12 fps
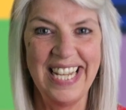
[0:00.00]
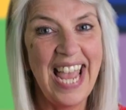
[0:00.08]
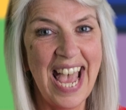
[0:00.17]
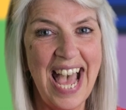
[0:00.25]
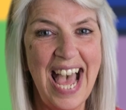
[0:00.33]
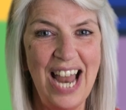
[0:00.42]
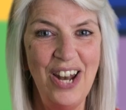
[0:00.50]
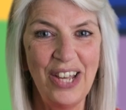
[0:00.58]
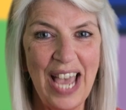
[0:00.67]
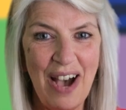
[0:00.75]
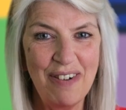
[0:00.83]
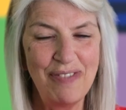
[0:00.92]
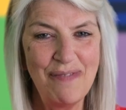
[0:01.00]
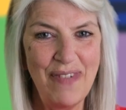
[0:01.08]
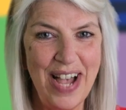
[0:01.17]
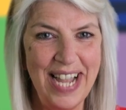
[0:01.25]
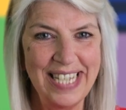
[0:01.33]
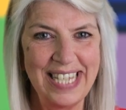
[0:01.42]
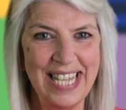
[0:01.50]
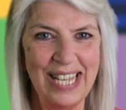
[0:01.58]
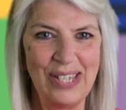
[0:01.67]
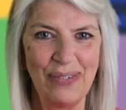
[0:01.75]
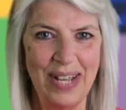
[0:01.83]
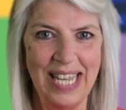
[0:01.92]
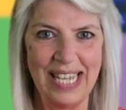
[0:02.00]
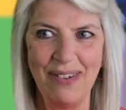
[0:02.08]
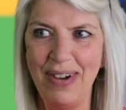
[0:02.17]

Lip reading: Yeah, look out for birds this week.